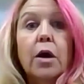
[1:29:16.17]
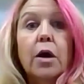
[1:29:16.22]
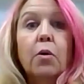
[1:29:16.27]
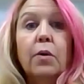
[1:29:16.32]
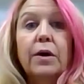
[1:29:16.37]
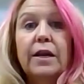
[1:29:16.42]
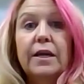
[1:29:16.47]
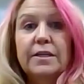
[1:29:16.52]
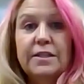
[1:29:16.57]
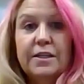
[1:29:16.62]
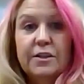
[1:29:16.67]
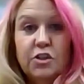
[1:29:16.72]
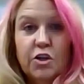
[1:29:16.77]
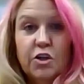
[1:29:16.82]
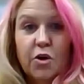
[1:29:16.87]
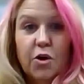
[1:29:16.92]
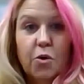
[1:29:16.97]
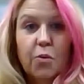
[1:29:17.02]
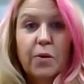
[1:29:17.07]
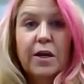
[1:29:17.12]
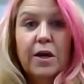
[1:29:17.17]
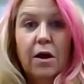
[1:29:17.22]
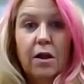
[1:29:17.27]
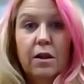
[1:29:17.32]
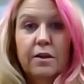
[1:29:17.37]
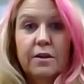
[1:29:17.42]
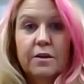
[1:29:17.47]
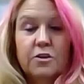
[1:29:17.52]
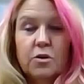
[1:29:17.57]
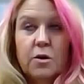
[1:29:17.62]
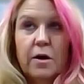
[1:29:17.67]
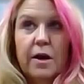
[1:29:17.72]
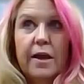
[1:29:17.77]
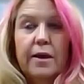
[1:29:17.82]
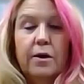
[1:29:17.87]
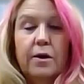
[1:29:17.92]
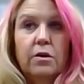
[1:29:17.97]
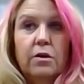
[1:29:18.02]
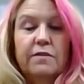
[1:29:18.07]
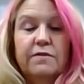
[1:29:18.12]
when I teach yoga, we call it the
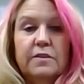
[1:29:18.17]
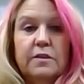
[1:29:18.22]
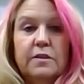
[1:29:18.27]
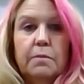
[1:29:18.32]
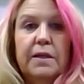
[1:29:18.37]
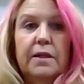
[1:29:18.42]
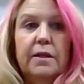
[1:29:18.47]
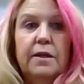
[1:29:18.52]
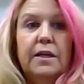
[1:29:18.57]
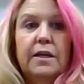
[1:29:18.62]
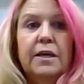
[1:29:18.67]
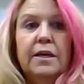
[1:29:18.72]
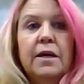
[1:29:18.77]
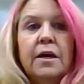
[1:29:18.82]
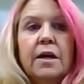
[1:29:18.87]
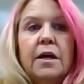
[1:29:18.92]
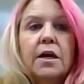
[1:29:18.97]
triangle of stability.